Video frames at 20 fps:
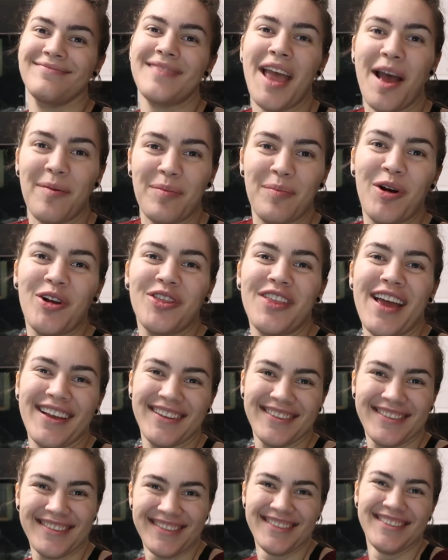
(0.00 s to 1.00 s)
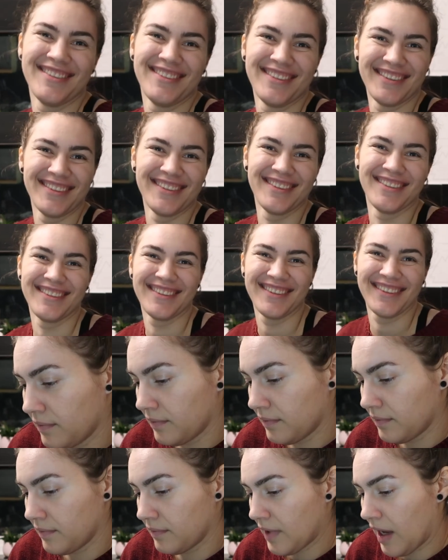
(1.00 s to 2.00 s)
Happy birthday.
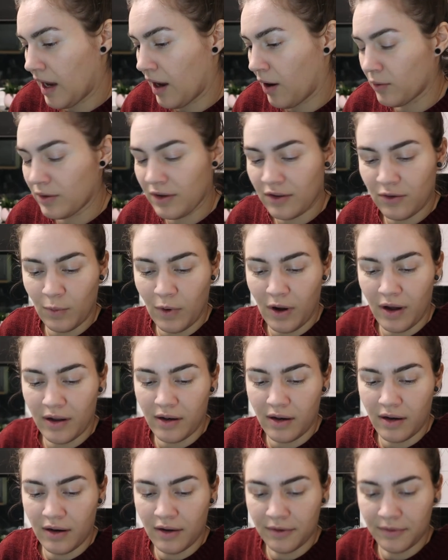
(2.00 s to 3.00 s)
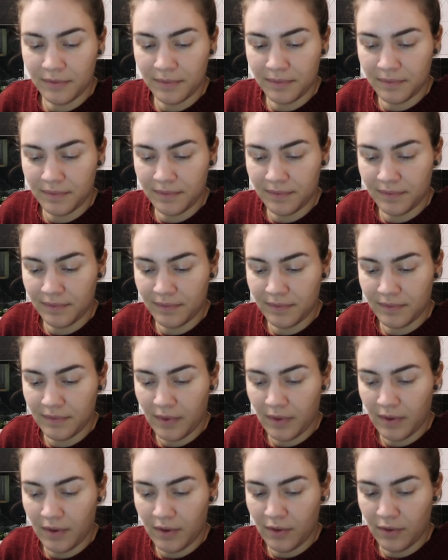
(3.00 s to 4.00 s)
How does one
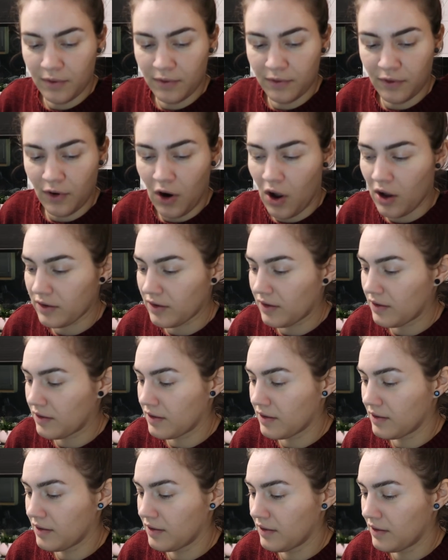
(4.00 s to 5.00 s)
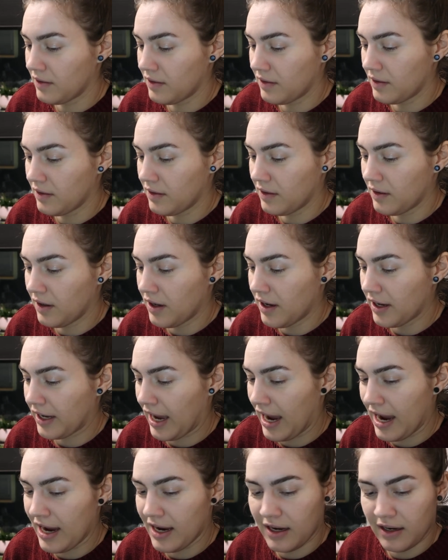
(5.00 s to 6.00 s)
frost a
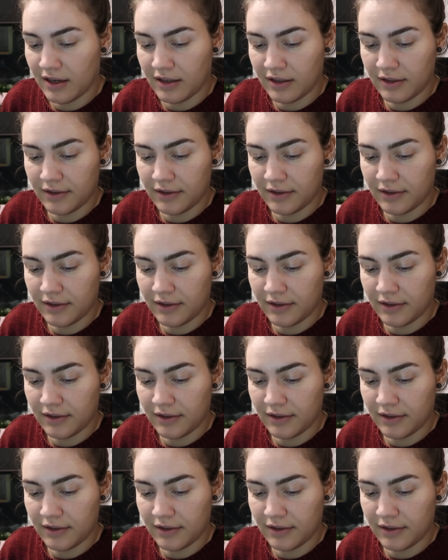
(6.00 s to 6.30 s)
cake?